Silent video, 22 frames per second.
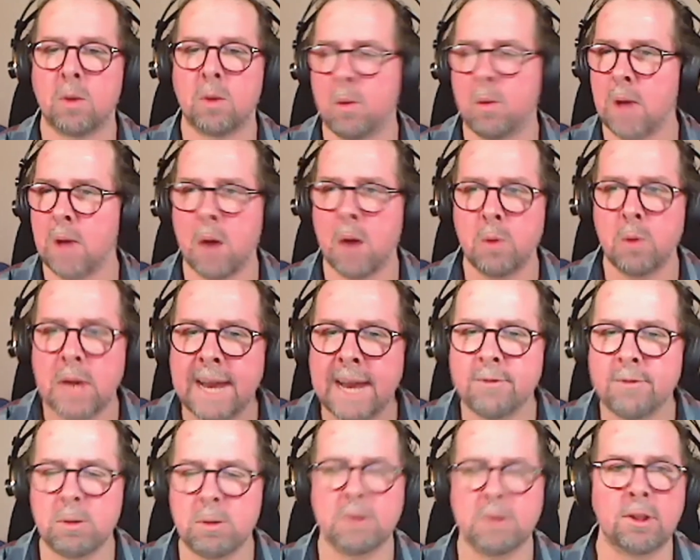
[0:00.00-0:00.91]
I would
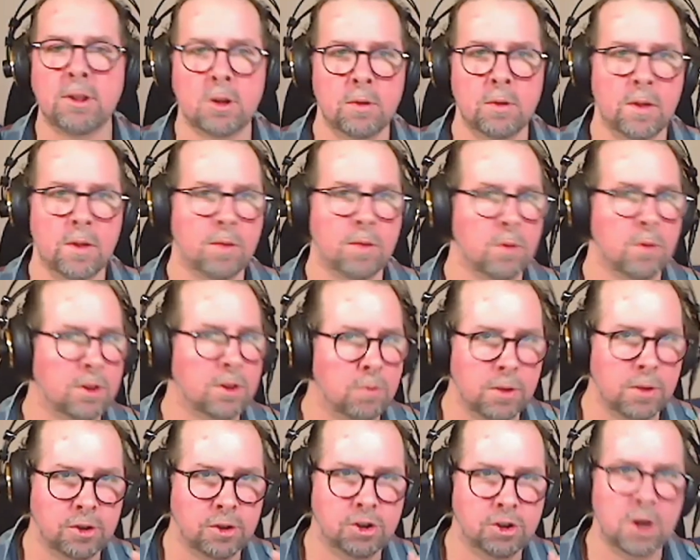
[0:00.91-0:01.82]
never be able to do this
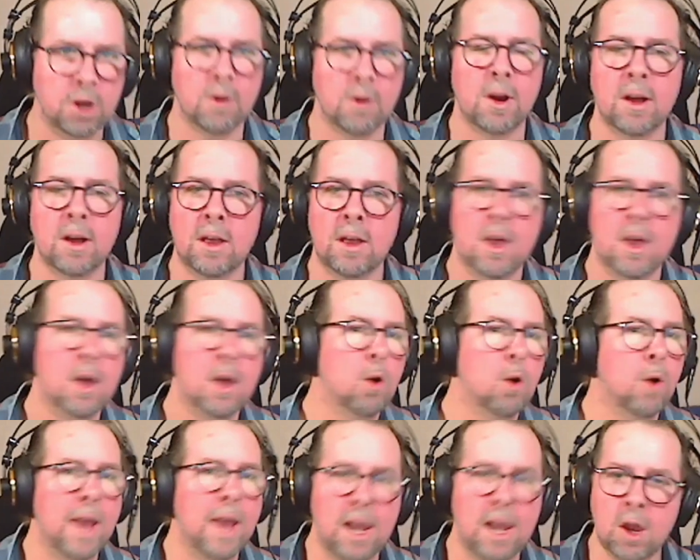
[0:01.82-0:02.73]
with Jira
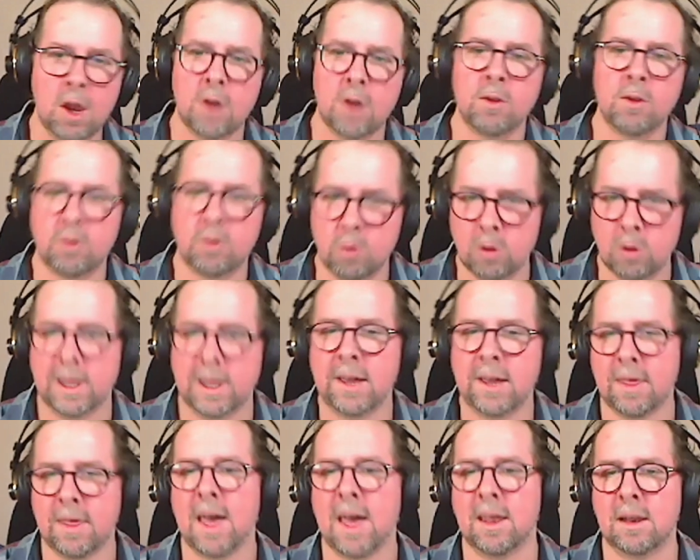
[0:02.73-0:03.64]
or any other tool
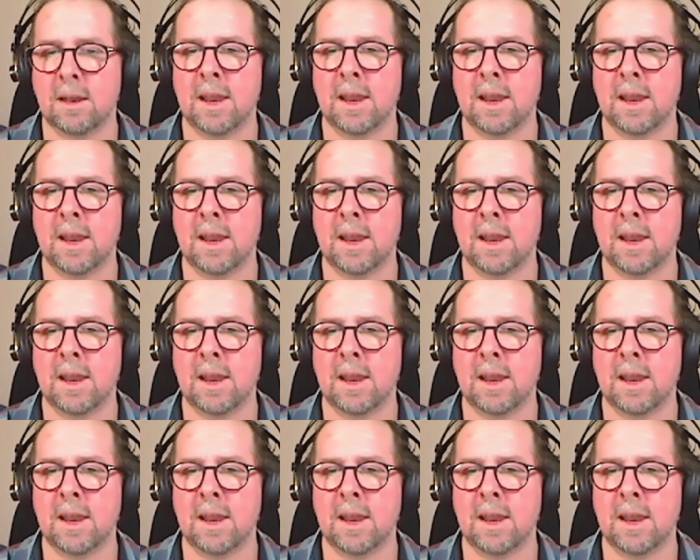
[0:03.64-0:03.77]
like that.